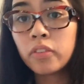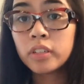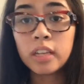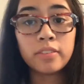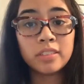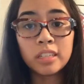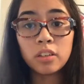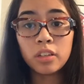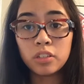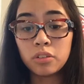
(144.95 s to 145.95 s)
the first half because
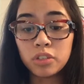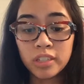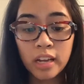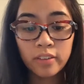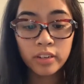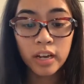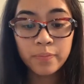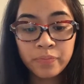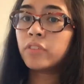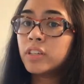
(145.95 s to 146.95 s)
that's all they showed during halftime.